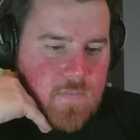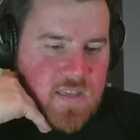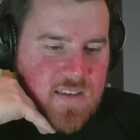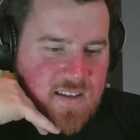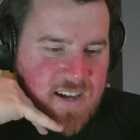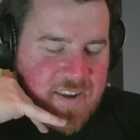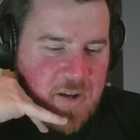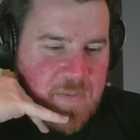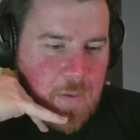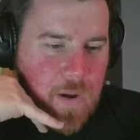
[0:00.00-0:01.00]
I got all
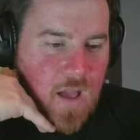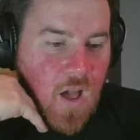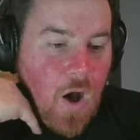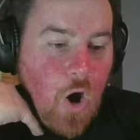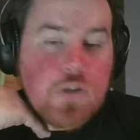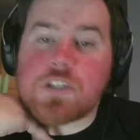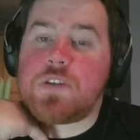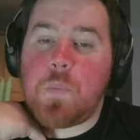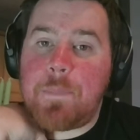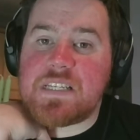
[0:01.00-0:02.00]
my Oh, so
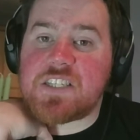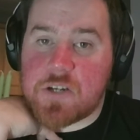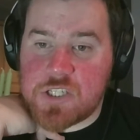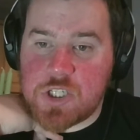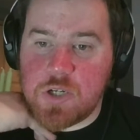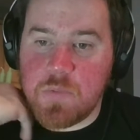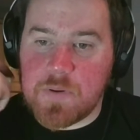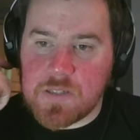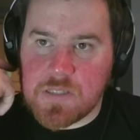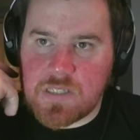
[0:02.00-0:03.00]
the weapons are
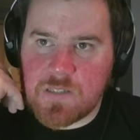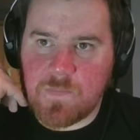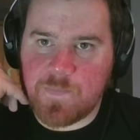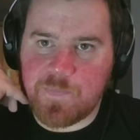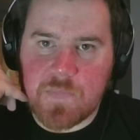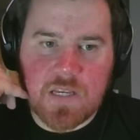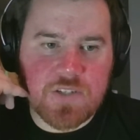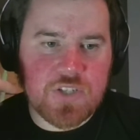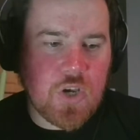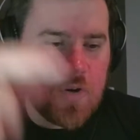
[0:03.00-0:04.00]
consumables.
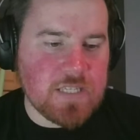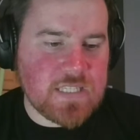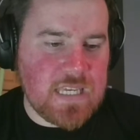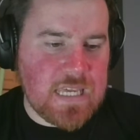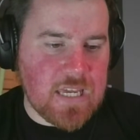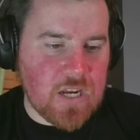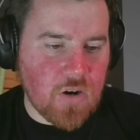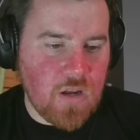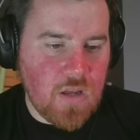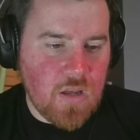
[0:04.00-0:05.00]
So you see
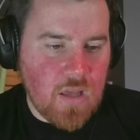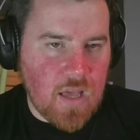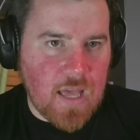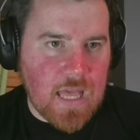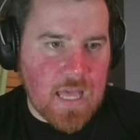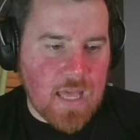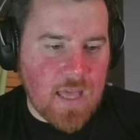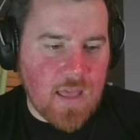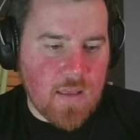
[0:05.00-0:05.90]
here, oh,